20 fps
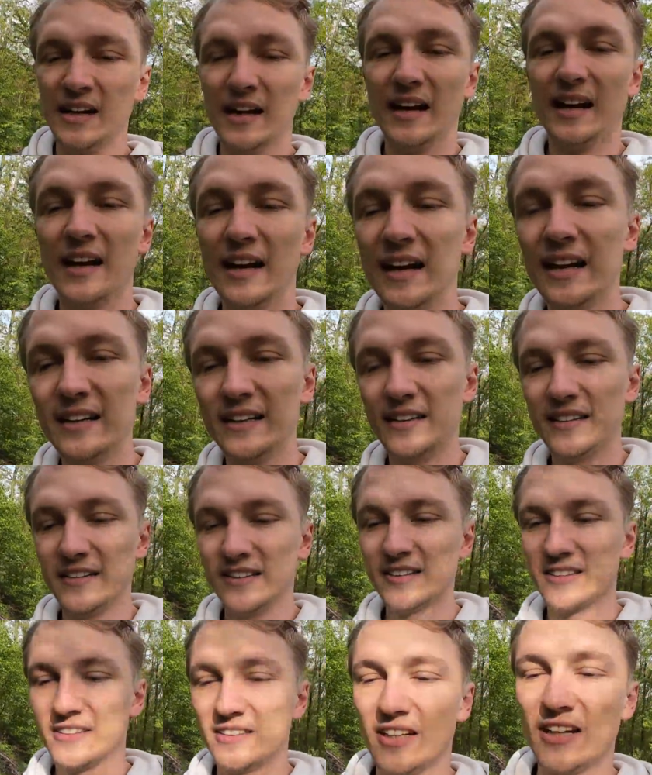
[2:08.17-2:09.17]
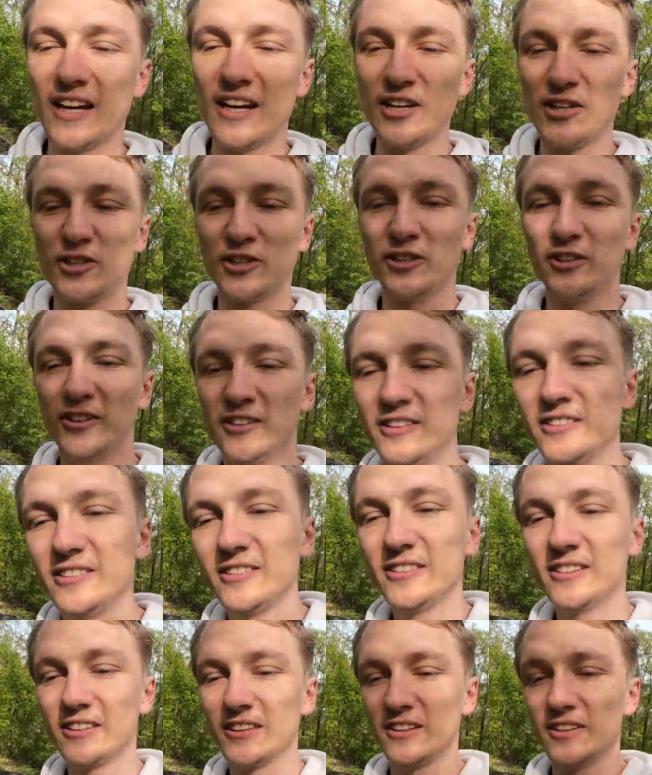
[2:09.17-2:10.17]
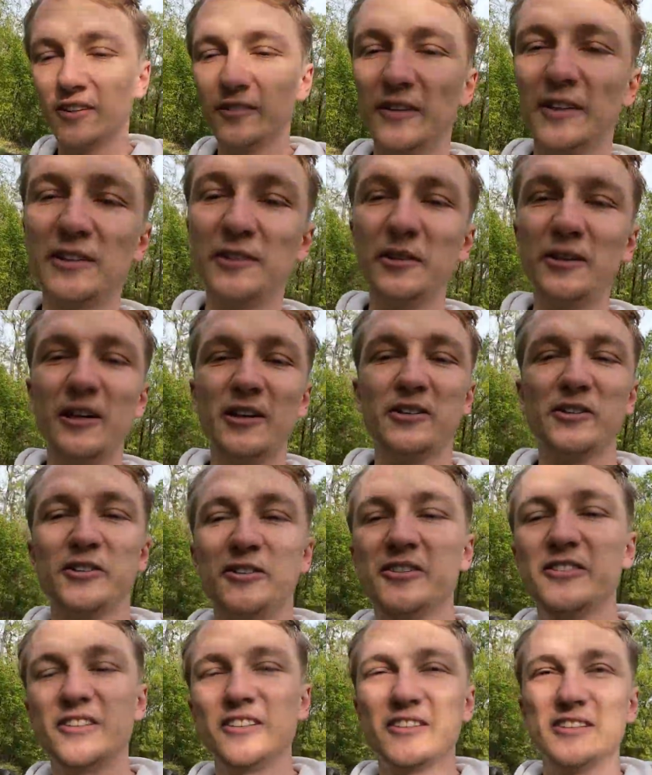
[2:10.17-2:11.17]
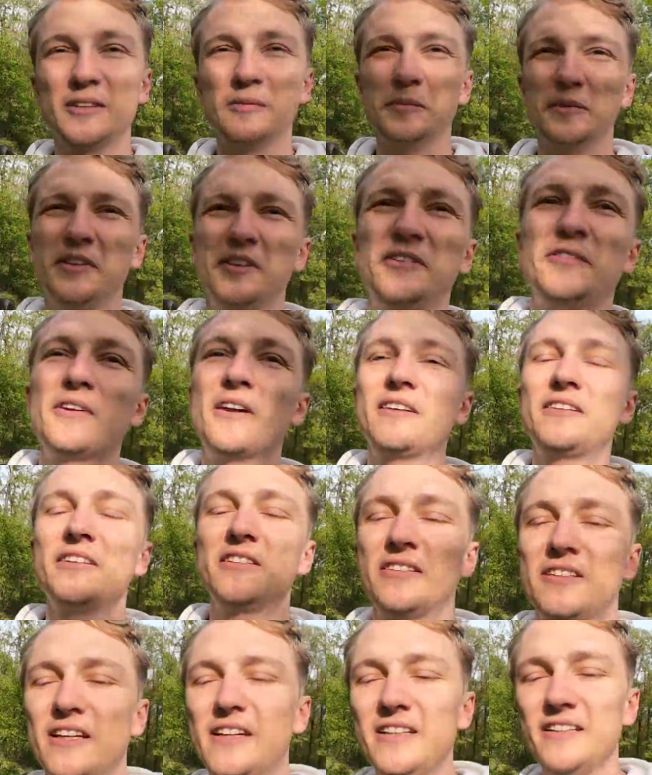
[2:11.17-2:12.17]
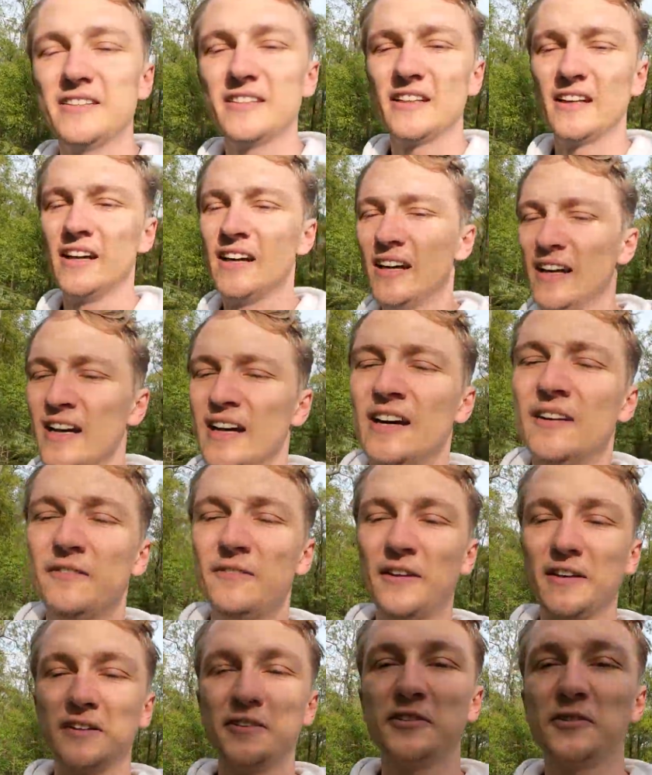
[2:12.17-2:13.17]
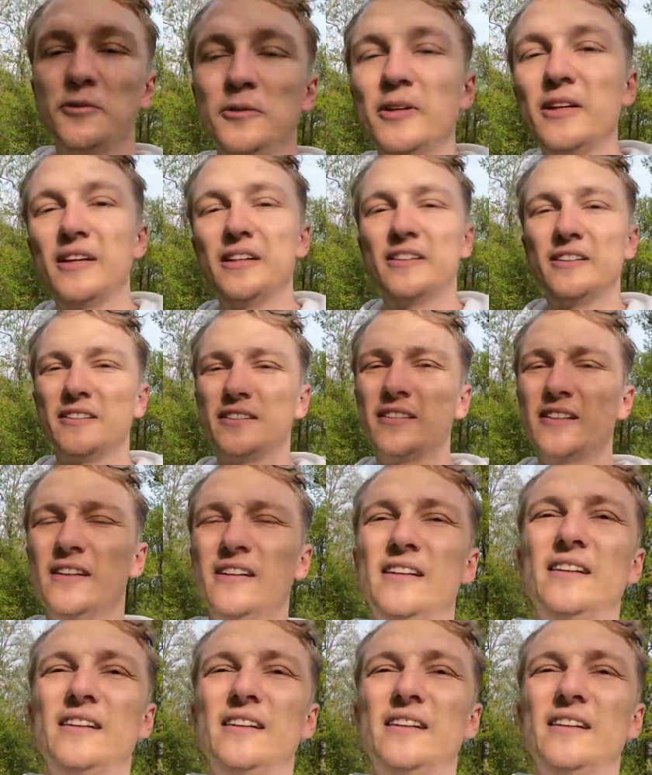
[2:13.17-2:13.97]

highest echelons of education system in the United States, thanks to his,